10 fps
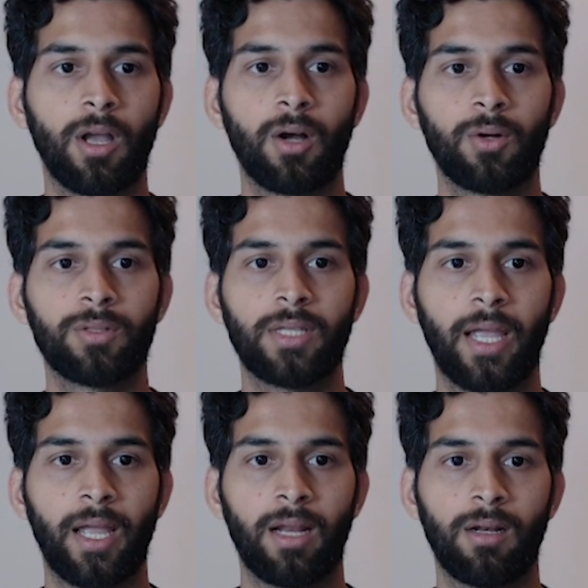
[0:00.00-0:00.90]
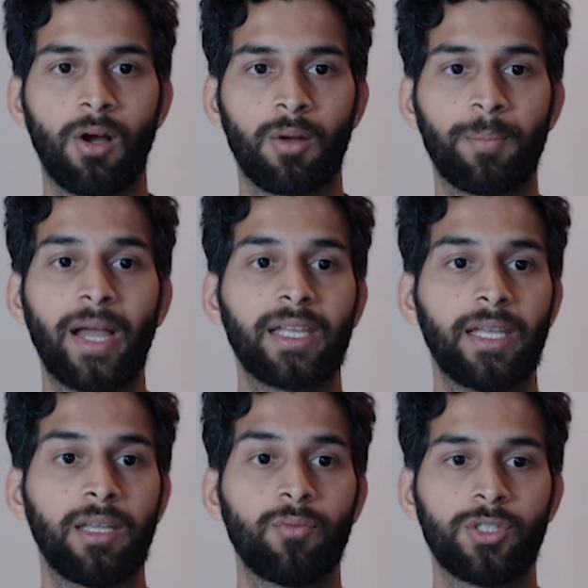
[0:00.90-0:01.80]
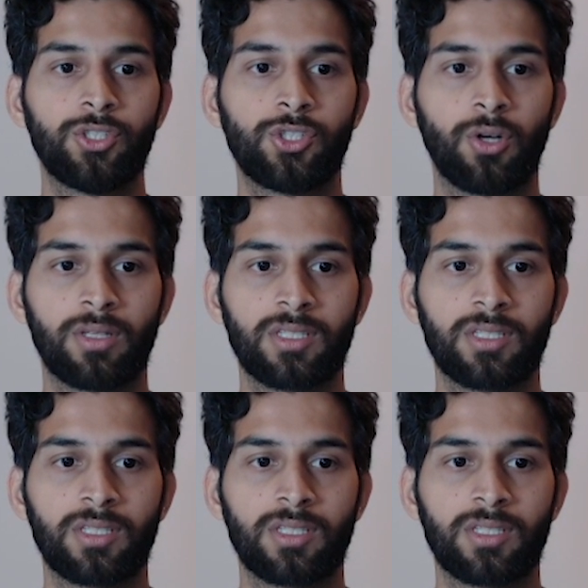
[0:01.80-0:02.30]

out and log back in with John